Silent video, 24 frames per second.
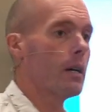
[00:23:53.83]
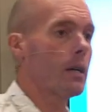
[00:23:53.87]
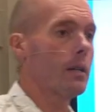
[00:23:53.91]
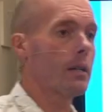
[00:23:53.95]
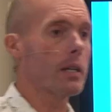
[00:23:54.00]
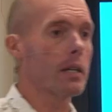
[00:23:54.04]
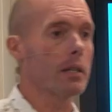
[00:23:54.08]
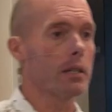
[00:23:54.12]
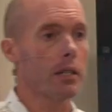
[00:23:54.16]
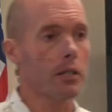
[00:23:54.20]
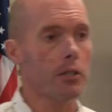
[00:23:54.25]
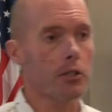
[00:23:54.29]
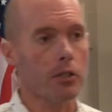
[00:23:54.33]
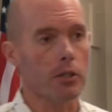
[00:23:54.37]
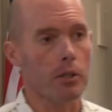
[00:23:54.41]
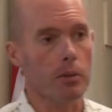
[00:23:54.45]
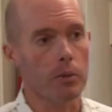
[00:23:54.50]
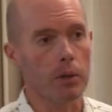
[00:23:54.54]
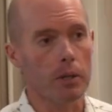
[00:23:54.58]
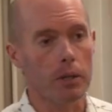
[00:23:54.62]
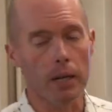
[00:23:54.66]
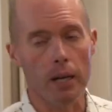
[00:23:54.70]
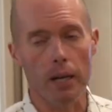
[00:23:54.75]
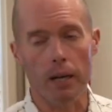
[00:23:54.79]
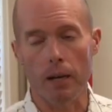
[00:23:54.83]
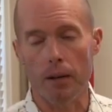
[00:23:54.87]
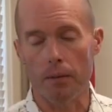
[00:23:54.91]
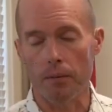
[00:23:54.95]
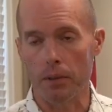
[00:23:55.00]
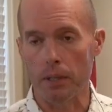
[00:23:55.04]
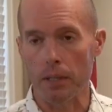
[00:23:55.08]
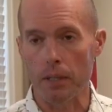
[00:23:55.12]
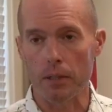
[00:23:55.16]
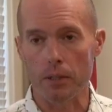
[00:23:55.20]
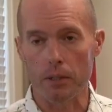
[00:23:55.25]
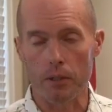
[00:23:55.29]
The
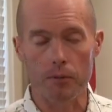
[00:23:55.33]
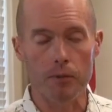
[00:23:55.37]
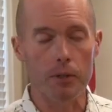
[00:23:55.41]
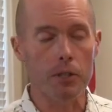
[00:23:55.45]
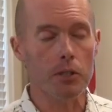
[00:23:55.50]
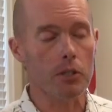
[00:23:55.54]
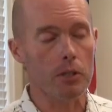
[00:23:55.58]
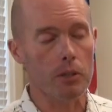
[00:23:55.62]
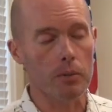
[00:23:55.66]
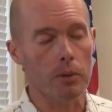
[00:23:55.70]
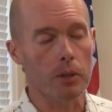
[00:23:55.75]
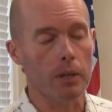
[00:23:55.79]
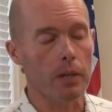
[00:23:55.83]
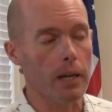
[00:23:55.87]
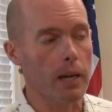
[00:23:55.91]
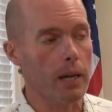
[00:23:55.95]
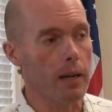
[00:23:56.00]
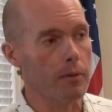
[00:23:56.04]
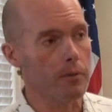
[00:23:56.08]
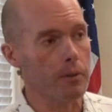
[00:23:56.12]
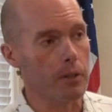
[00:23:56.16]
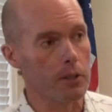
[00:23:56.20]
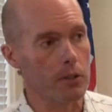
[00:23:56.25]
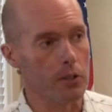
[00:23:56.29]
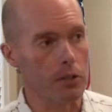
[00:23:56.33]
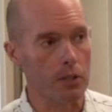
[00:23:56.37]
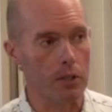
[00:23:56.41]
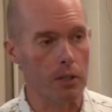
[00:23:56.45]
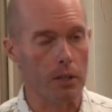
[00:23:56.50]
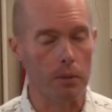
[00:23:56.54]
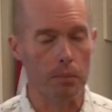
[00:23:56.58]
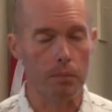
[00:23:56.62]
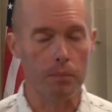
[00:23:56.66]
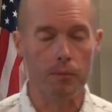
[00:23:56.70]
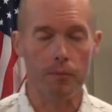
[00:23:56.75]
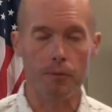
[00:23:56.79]
division would have its
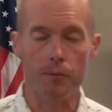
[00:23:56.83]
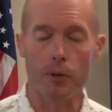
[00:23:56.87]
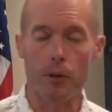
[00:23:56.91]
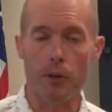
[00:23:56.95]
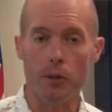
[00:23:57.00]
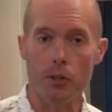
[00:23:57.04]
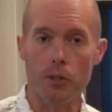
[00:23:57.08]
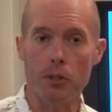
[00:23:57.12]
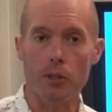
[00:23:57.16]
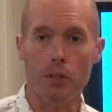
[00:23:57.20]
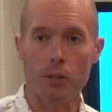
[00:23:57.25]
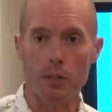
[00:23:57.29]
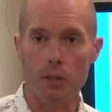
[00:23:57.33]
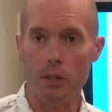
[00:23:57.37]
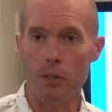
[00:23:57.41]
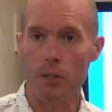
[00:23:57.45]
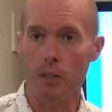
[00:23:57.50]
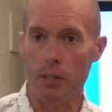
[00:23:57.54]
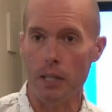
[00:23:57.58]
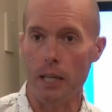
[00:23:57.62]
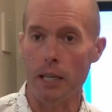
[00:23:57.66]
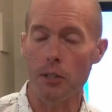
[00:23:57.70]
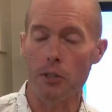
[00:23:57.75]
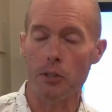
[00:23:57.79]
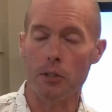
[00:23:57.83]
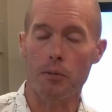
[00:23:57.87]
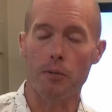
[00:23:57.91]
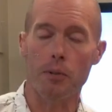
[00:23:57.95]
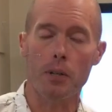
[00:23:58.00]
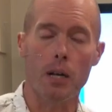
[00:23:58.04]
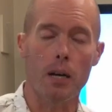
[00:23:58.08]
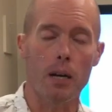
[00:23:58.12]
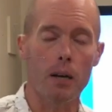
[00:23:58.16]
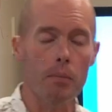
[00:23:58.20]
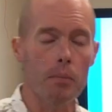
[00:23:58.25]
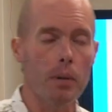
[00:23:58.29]
first taste of
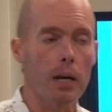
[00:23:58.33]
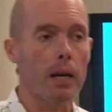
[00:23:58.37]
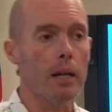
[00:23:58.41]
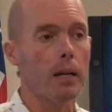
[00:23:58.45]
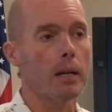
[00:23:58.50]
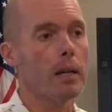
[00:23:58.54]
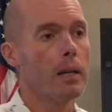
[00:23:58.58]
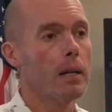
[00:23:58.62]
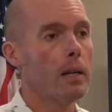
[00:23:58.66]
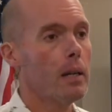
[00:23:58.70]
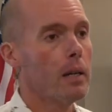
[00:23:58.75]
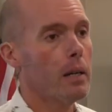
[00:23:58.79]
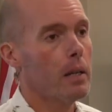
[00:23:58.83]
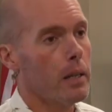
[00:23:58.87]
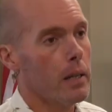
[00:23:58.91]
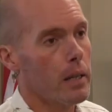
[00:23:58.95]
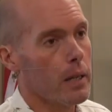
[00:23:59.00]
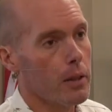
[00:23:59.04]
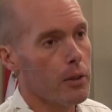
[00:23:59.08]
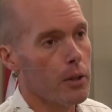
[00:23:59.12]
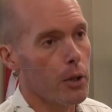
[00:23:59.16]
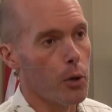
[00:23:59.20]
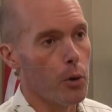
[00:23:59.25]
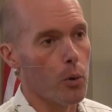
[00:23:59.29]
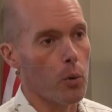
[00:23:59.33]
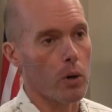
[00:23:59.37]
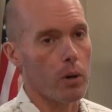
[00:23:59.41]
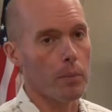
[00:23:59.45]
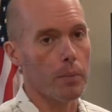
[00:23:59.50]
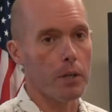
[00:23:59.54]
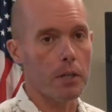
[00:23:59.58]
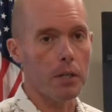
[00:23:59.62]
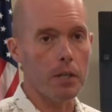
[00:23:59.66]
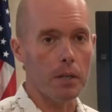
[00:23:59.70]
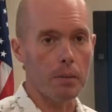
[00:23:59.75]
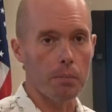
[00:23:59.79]
combat in the Normandy